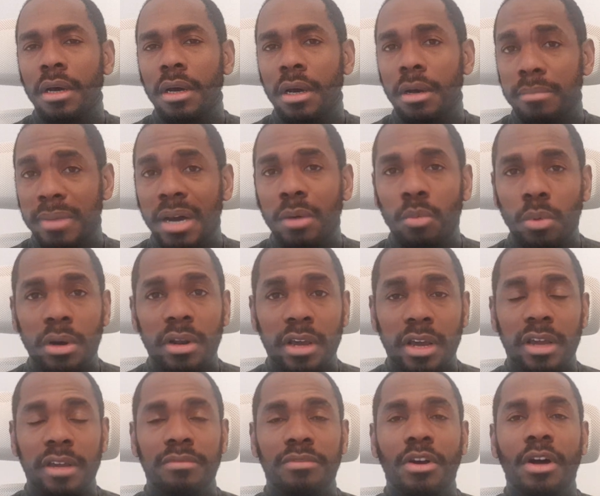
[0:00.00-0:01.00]
about what
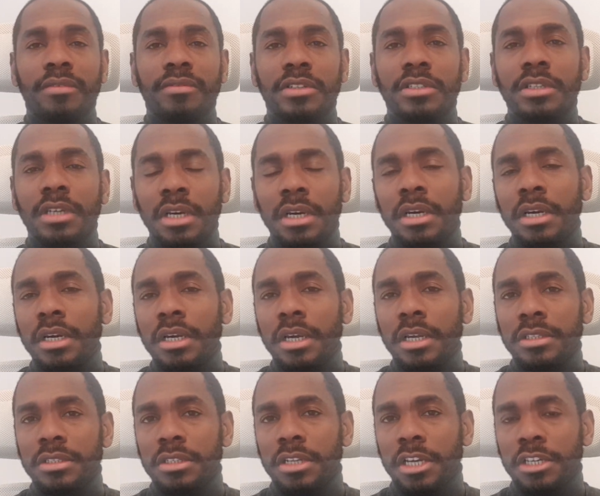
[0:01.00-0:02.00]
I have covered
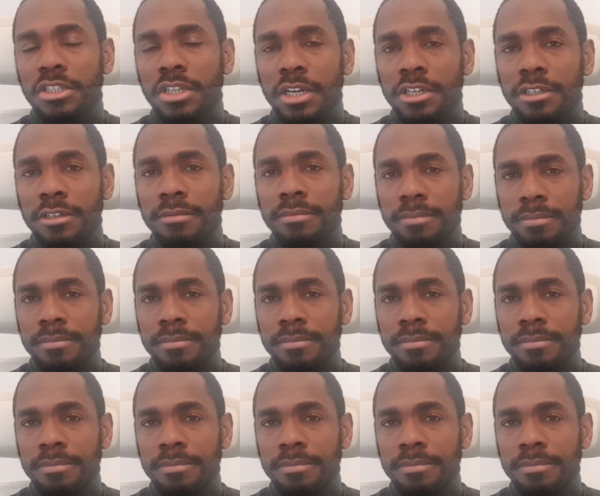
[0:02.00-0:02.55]
in today's session.